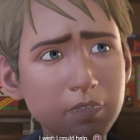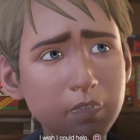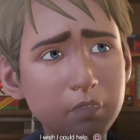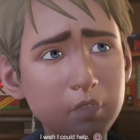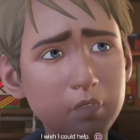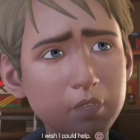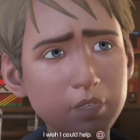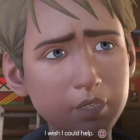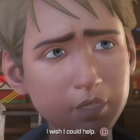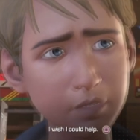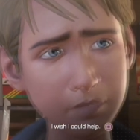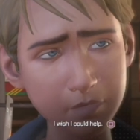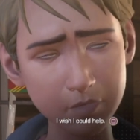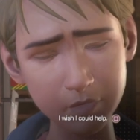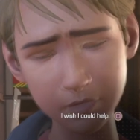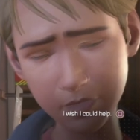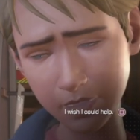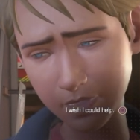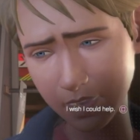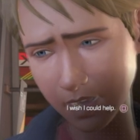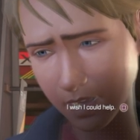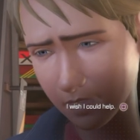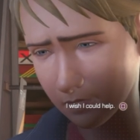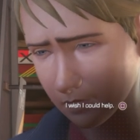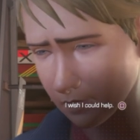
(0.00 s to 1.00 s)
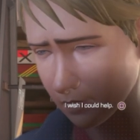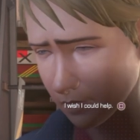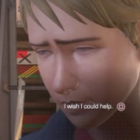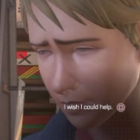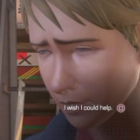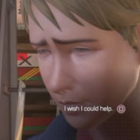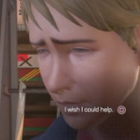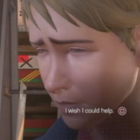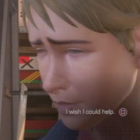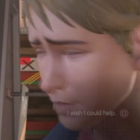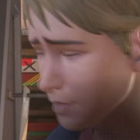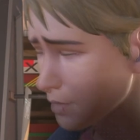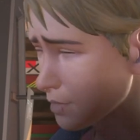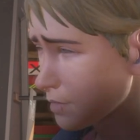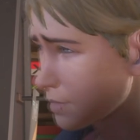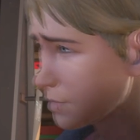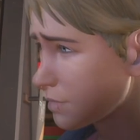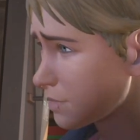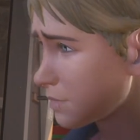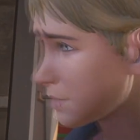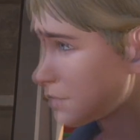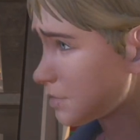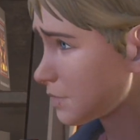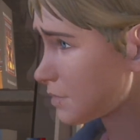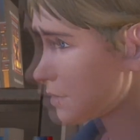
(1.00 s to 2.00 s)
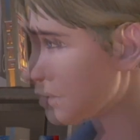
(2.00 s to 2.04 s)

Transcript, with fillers: I wish I could help. I